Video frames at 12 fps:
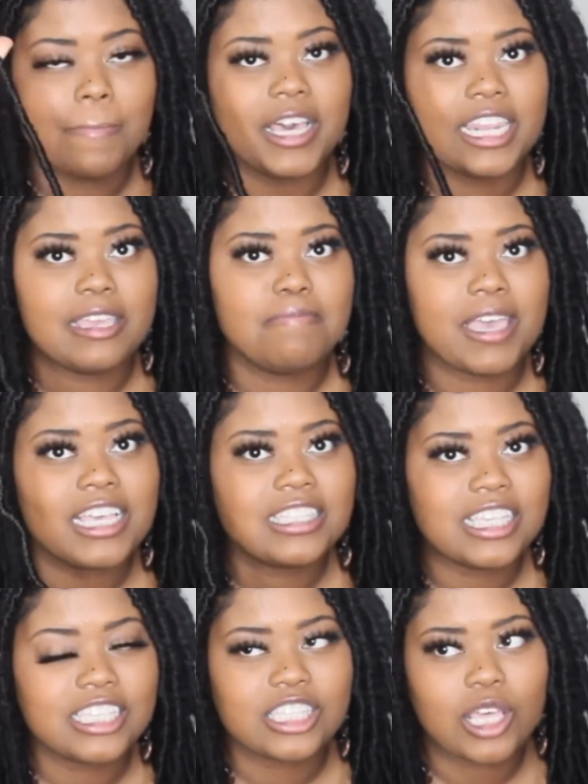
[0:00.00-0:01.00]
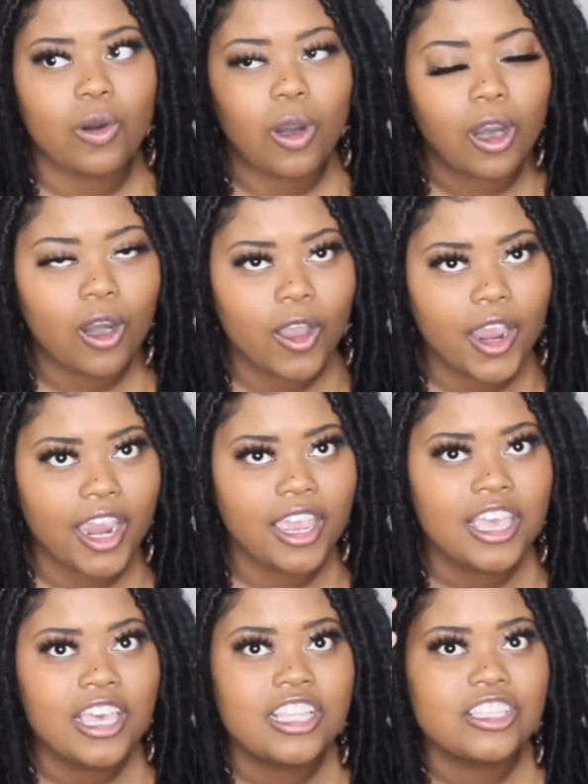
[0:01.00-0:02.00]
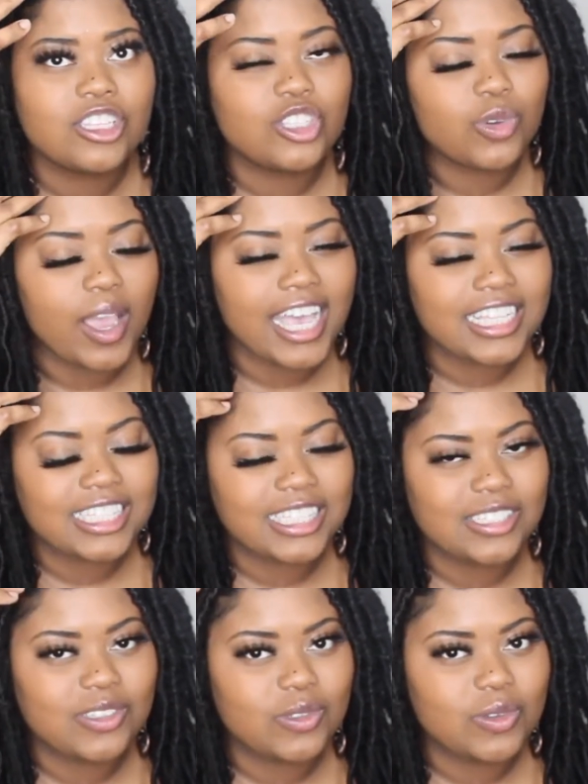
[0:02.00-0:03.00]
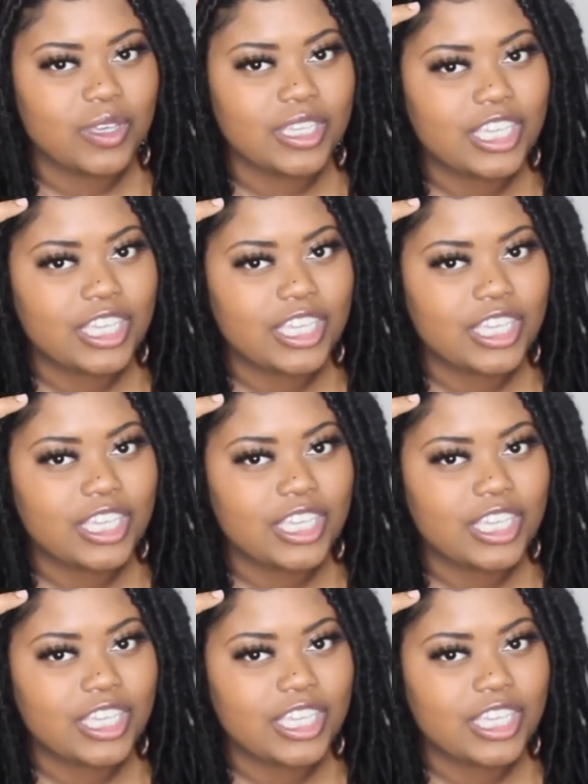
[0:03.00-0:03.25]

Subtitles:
but it makes it so hard to try to